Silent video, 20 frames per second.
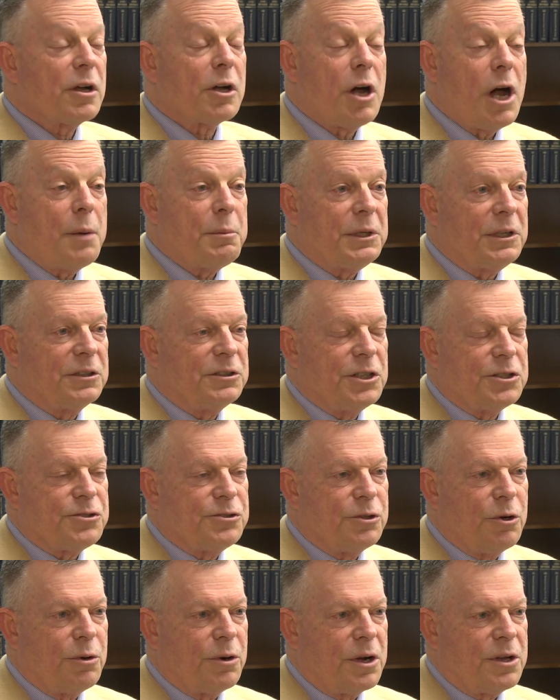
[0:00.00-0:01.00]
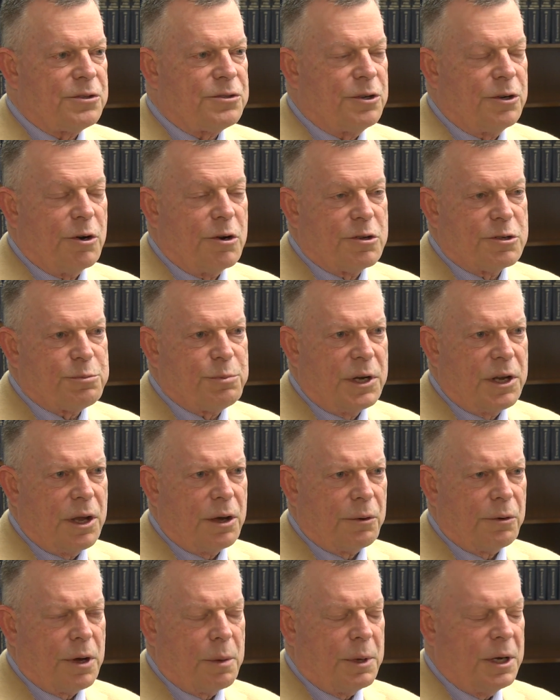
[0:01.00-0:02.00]
commonly just known as an earnest money
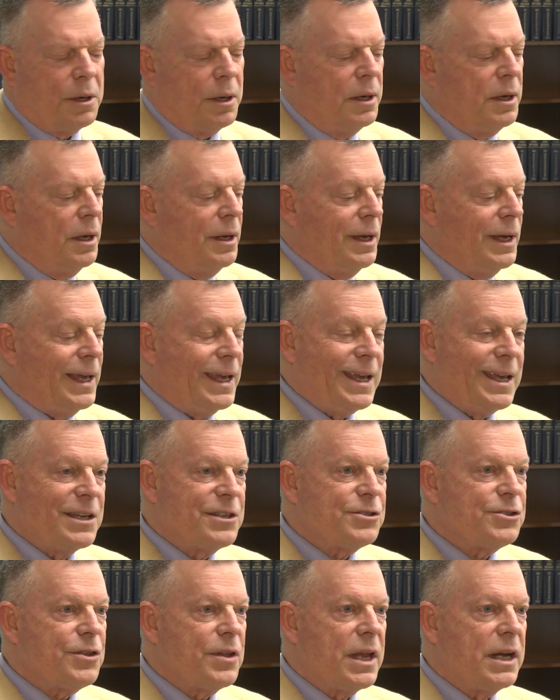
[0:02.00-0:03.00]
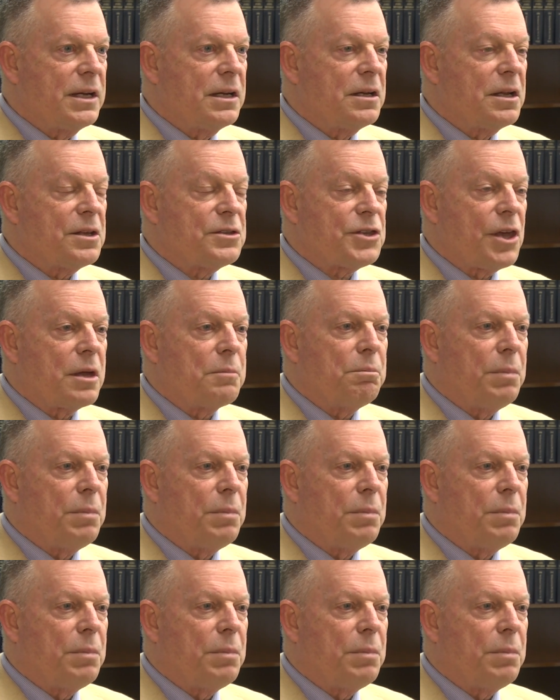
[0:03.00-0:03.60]
agreement, is that it is a